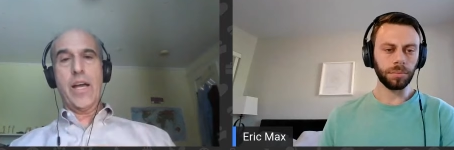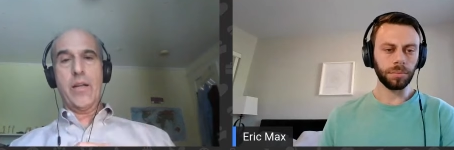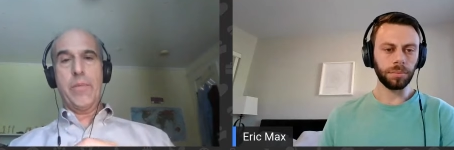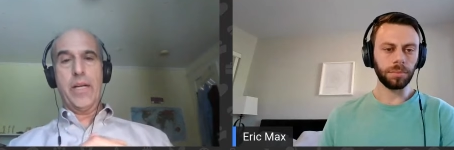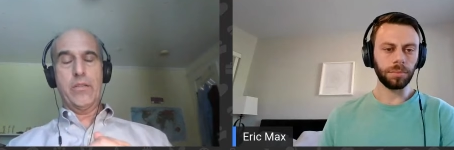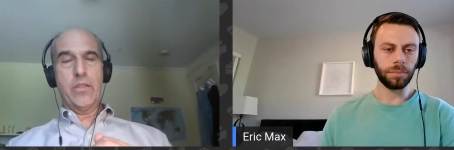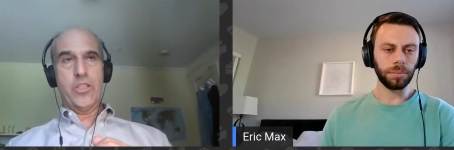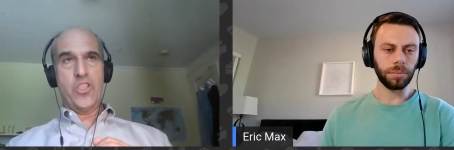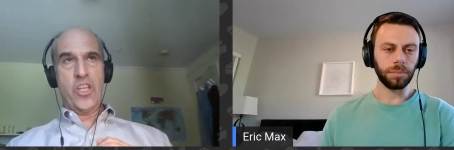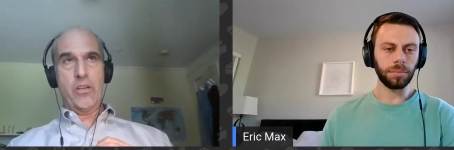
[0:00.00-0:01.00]
Speaker 1: a lot about
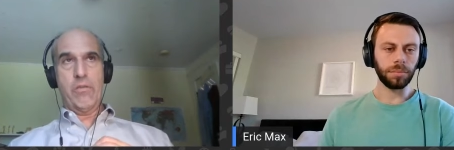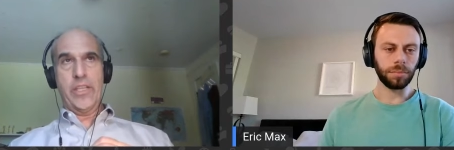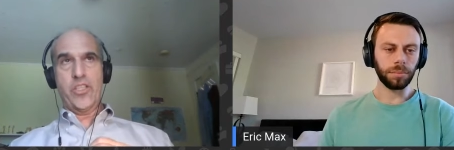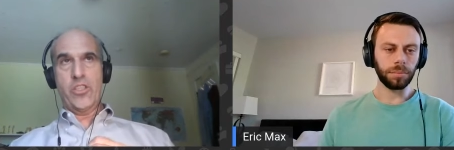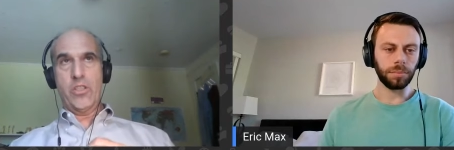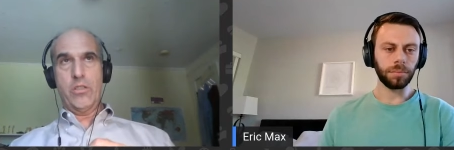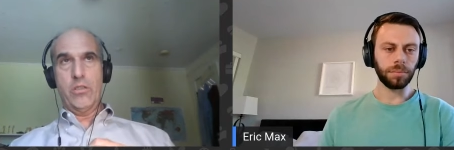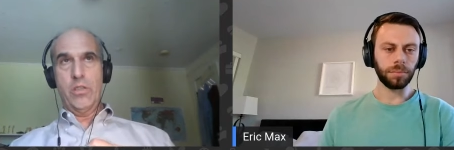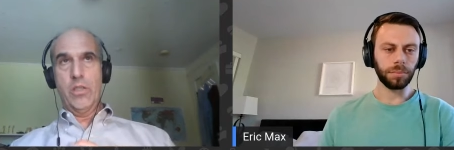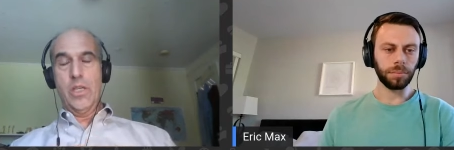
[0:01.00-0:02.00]
the
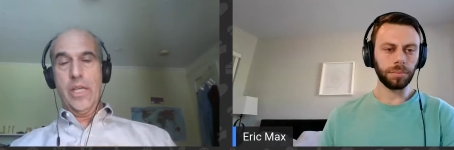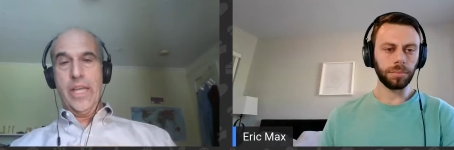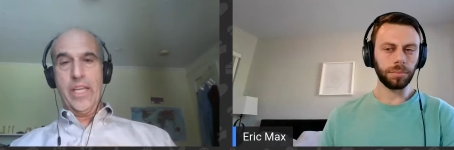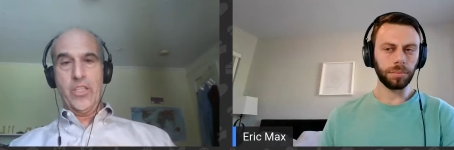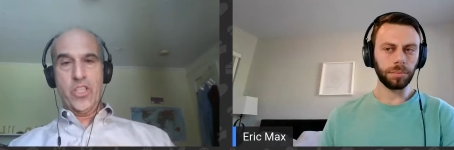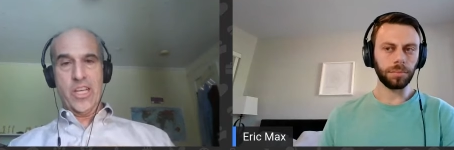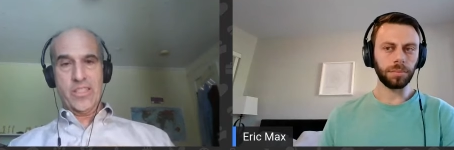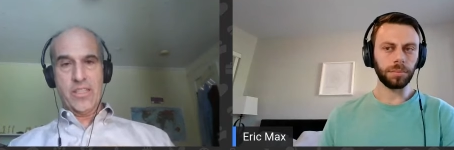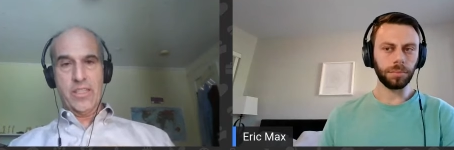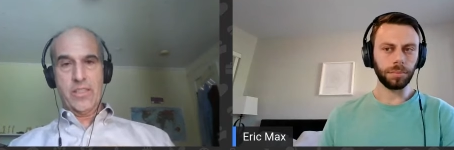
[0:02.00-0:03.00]
generational
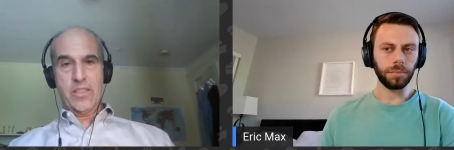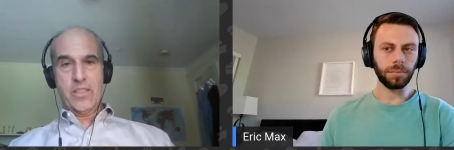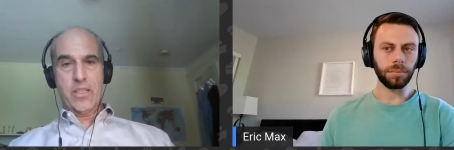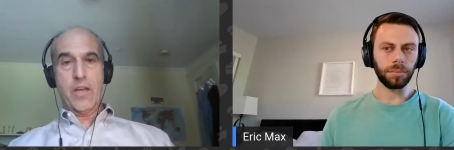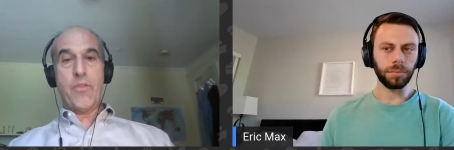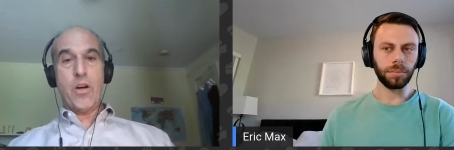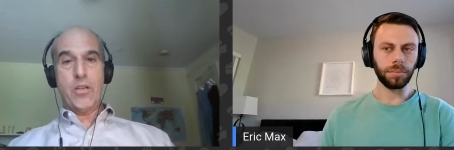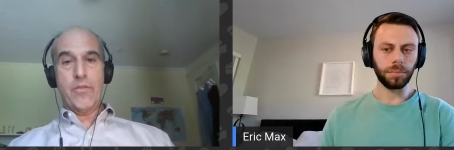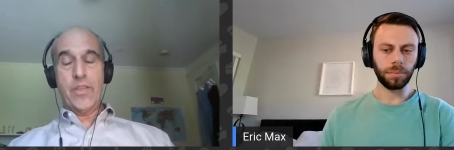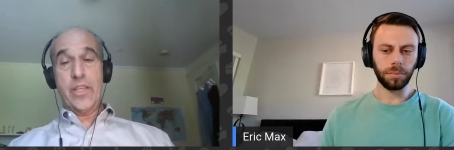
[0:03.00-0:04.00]
injustice of
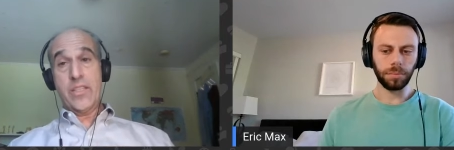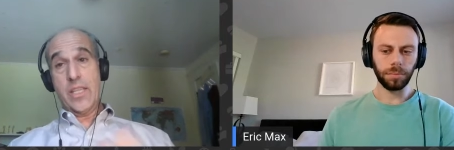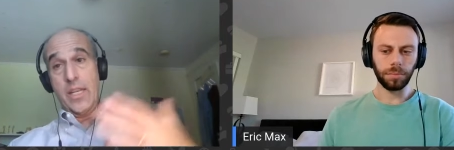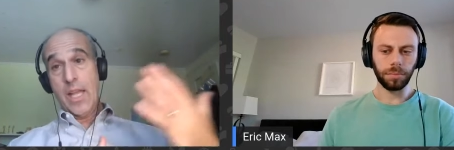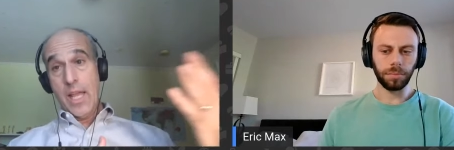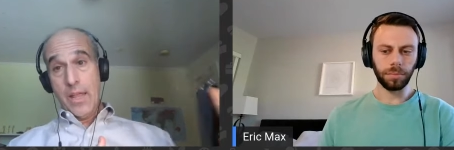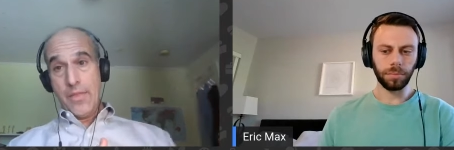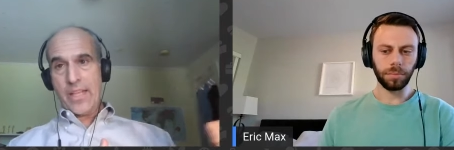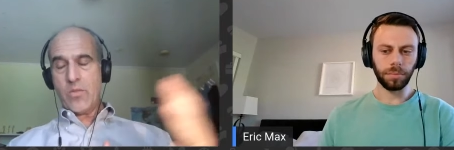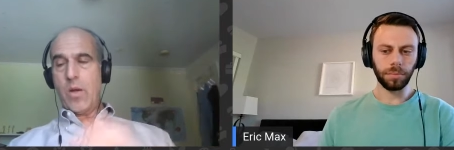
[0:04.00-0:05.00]
all of this. And
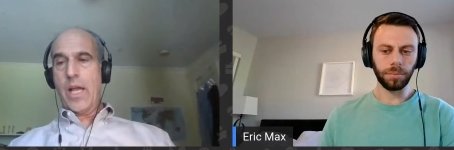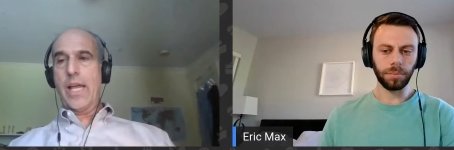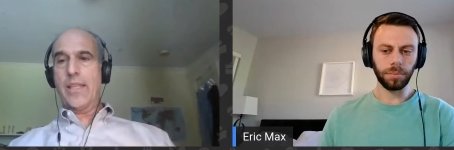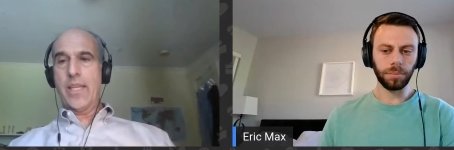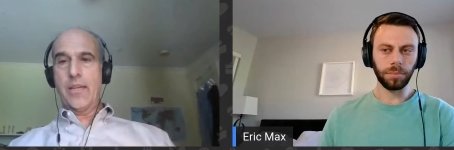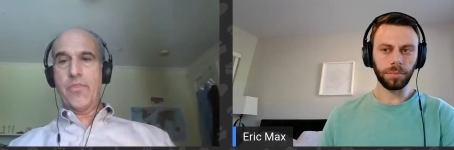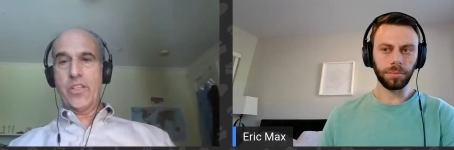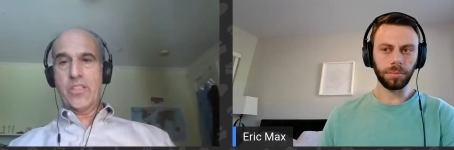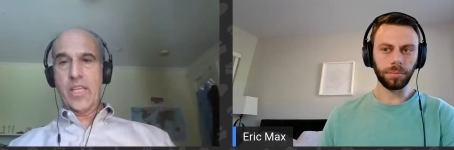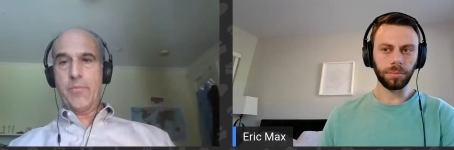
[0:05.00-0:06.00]
that's why I think,
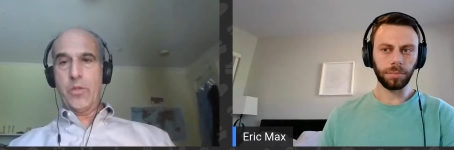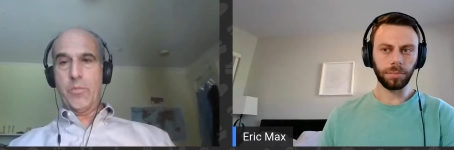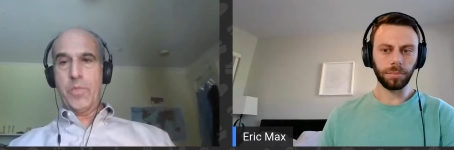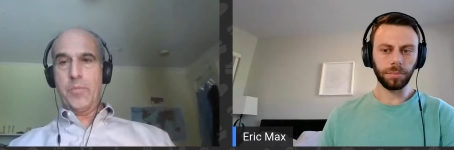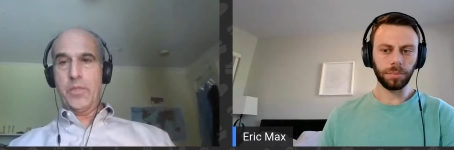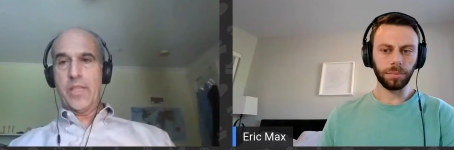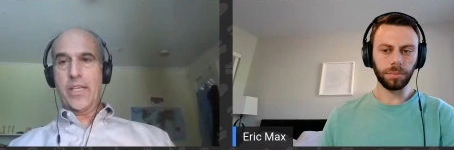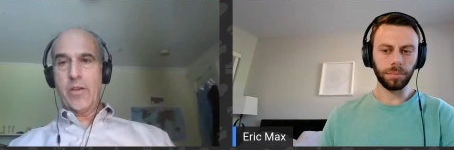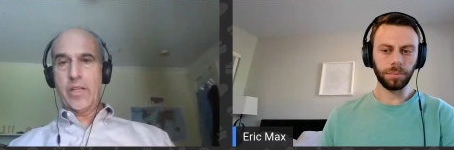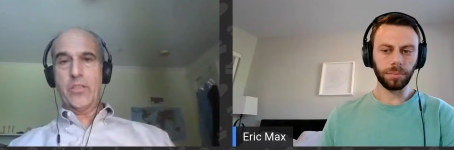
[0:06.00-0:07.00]
for example, people
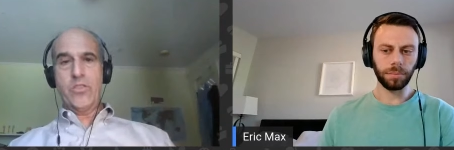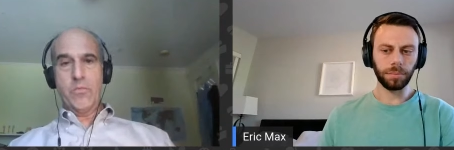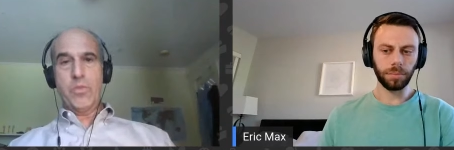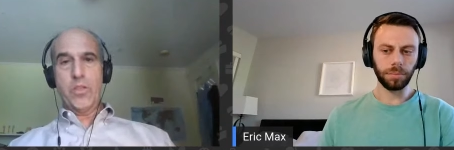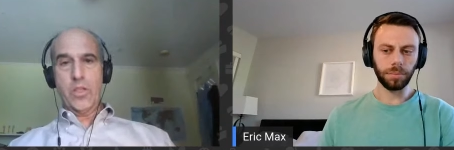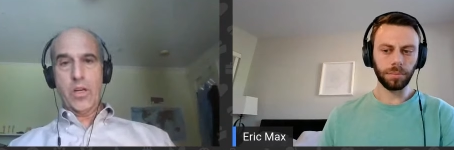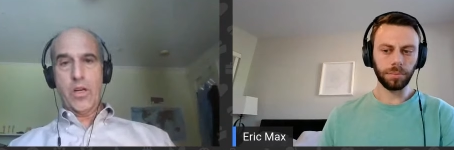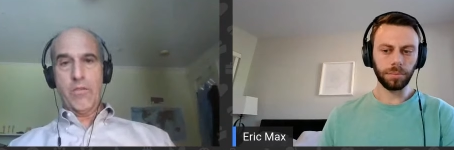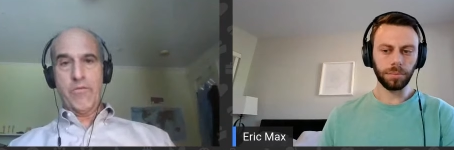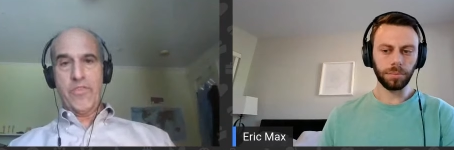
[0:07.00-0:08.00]
like Greta Thunberg
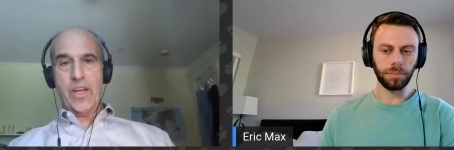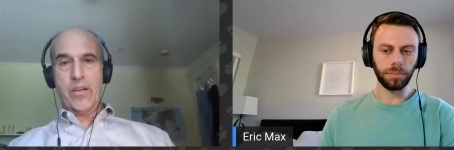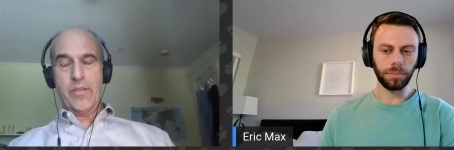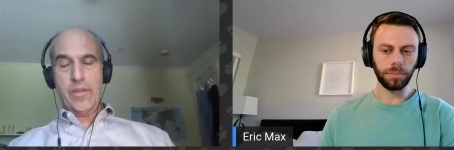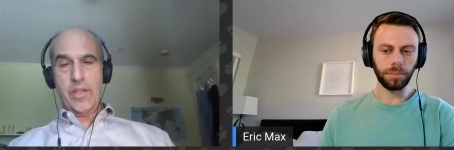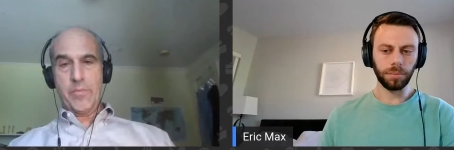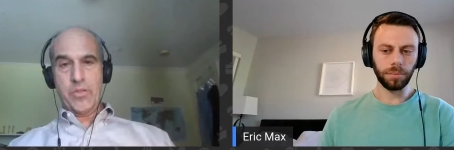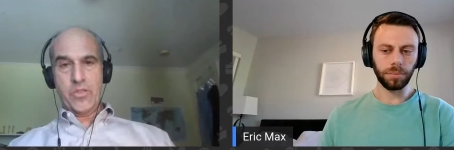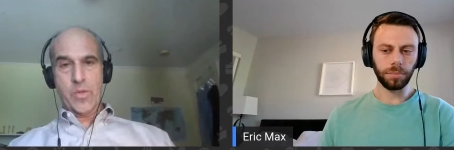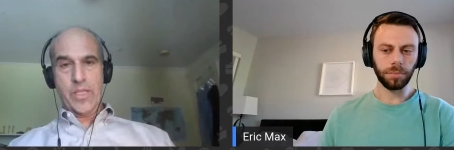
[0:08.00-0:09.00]
are very, very
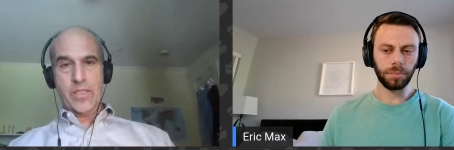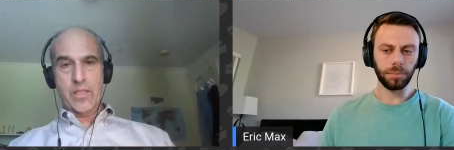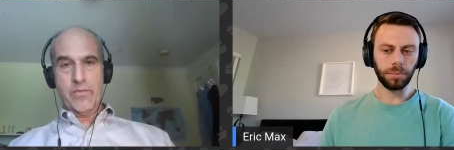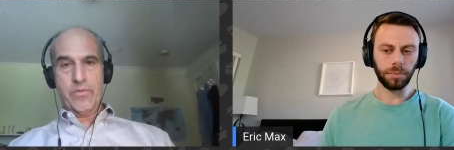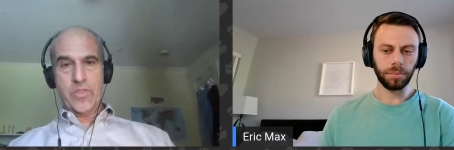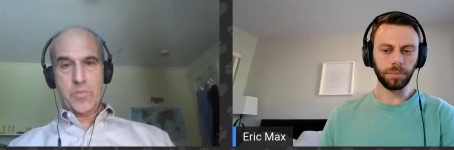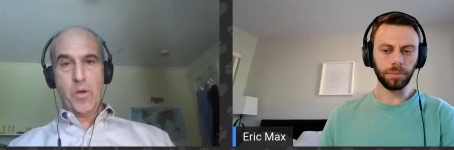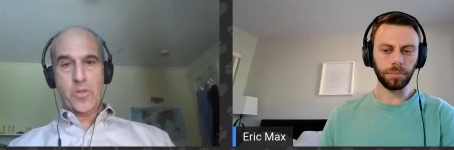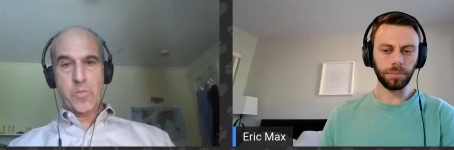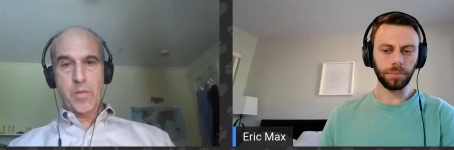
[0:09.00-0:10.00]
persuasive
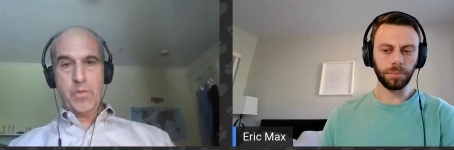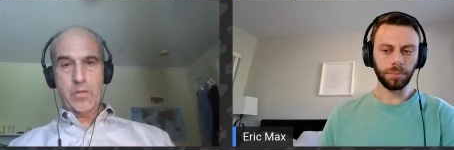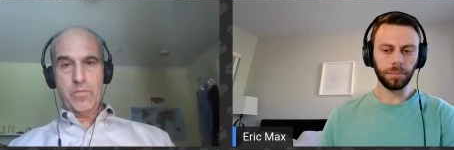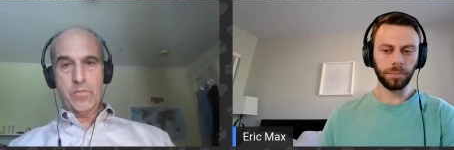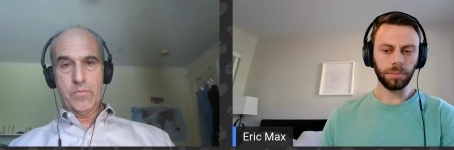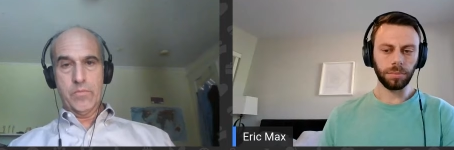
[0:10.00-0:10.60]
spokespeople.